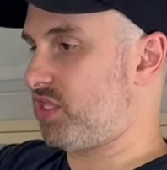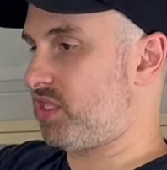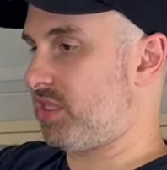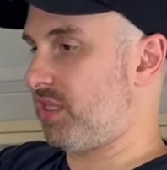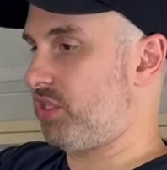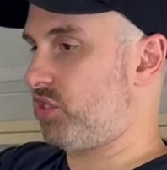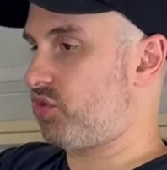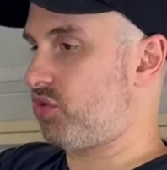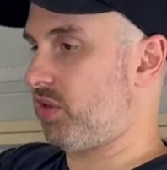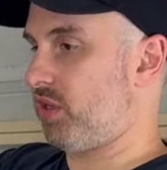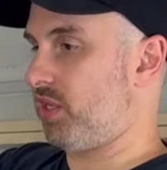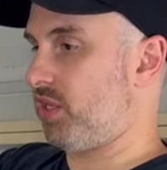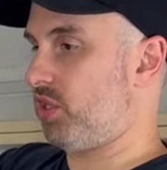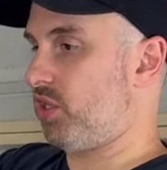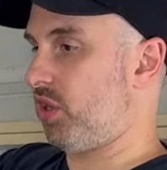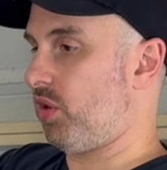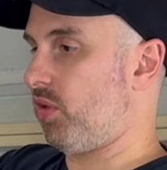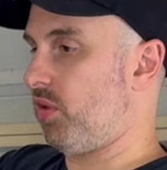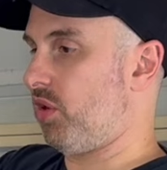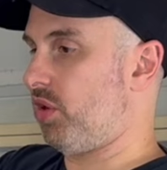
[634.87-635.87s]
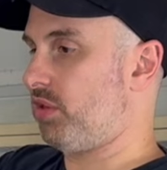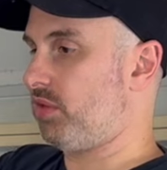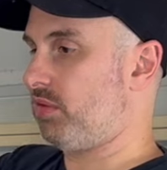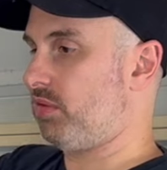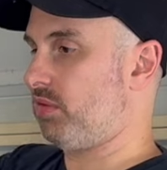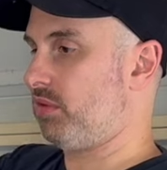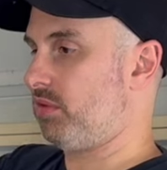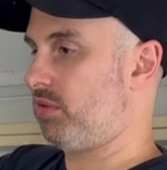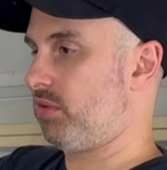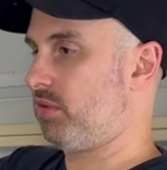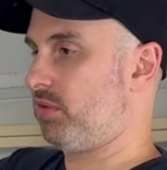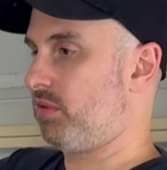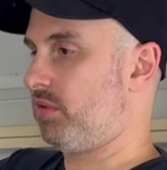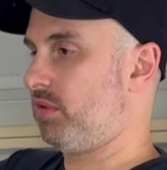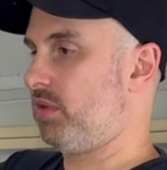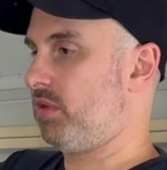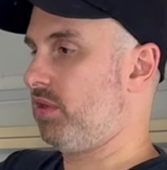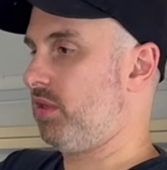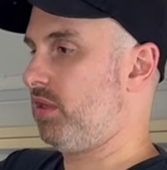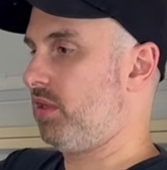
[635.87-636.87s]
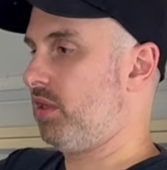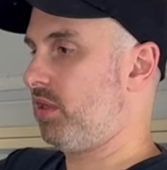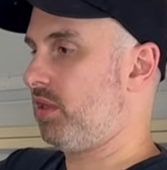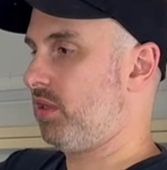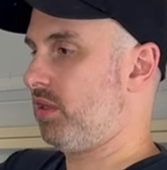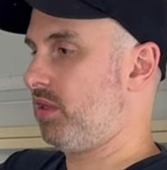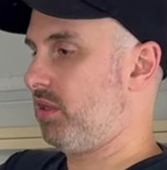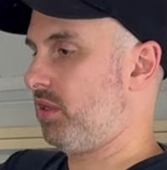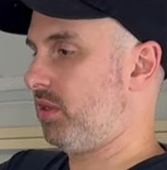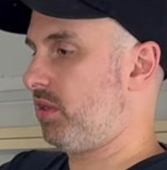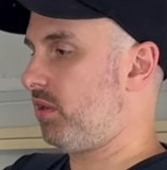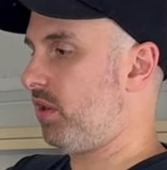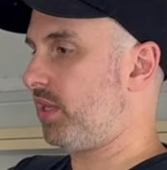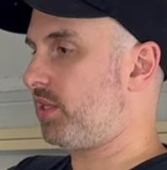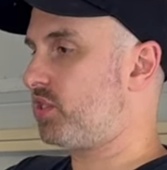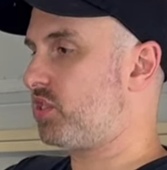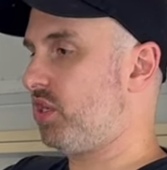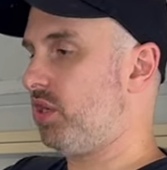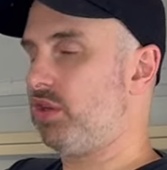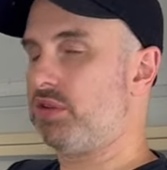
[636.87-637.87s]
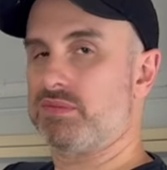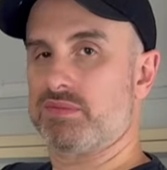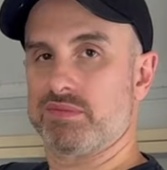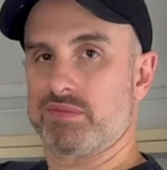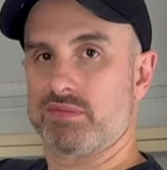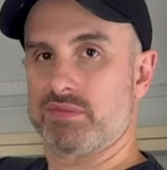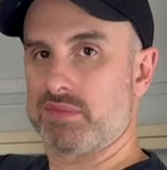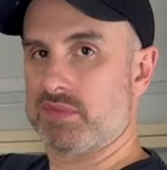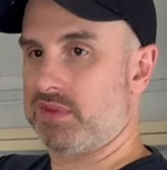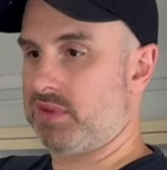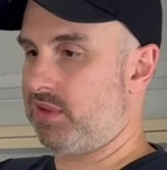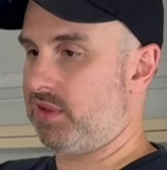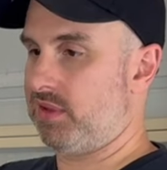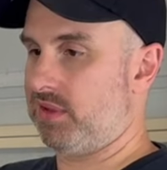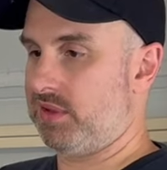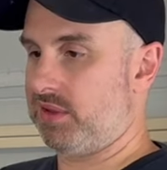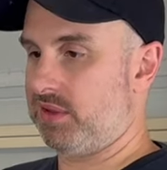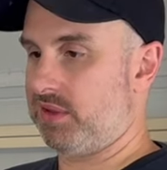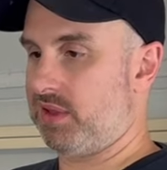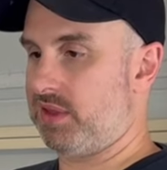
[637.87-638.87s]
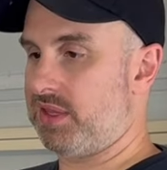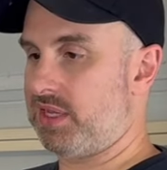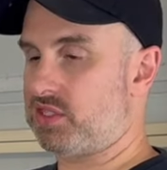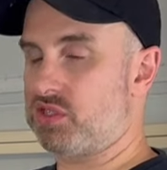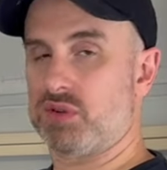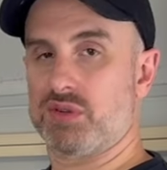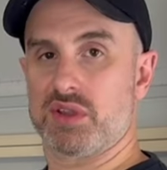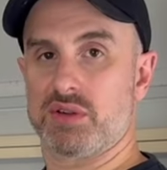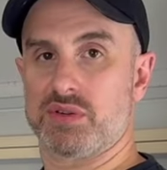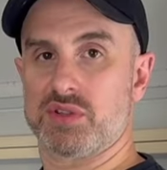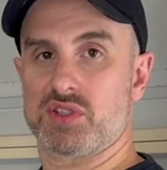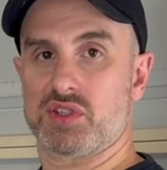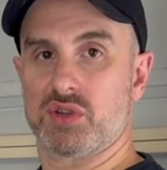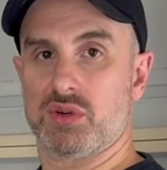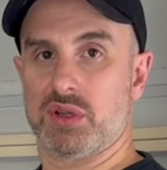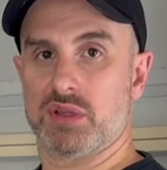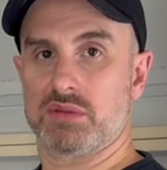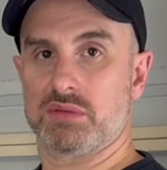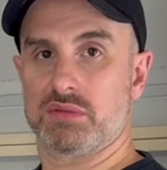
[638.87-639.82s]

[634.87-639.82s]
literally go on like so. And that's all there is to it.